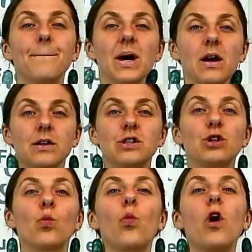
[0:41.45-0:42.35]
but
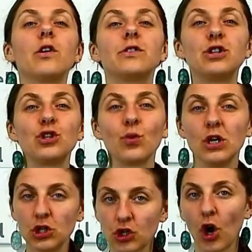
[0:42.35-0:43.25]
you want to
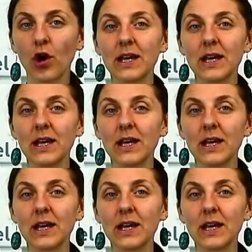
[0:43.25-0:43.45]
enjoy